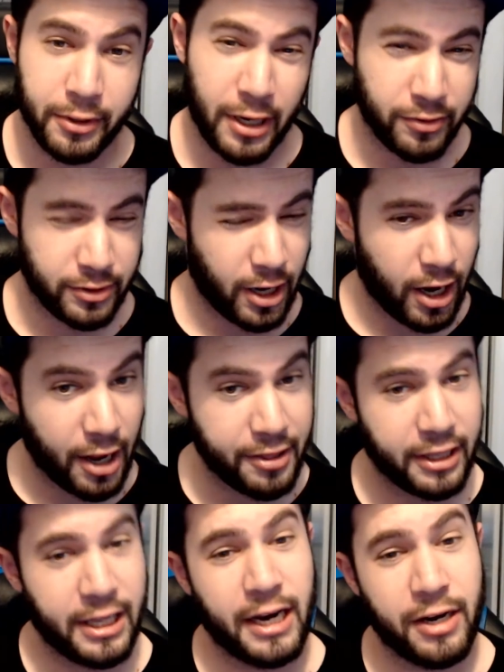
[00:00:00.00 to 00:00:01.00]
Now, the odd
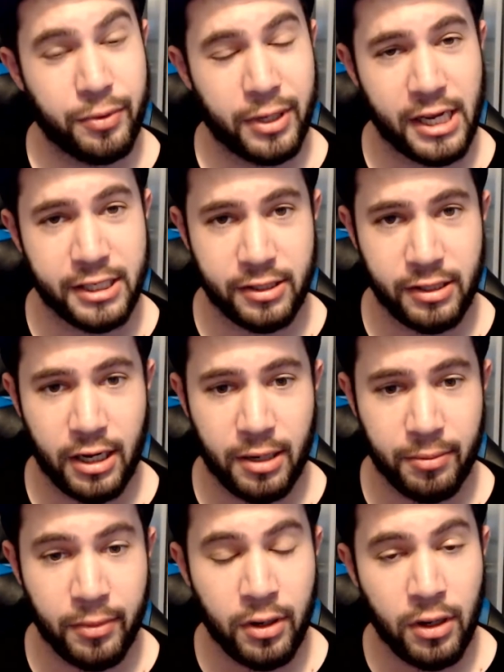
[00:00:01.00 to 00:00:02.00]
thing that I didn't realize,
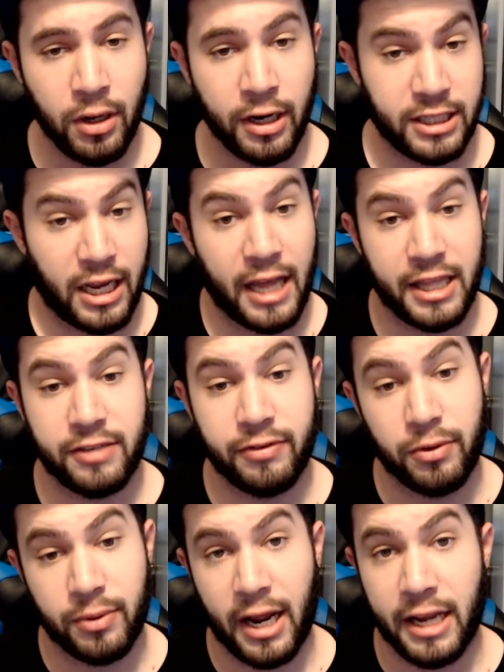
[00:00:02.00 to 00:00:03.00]
because I had this
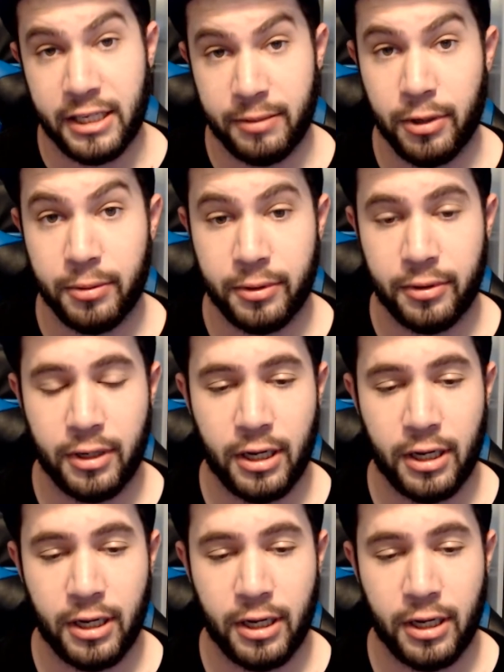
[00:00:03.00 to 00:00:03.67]
phone when I had T-Mobile,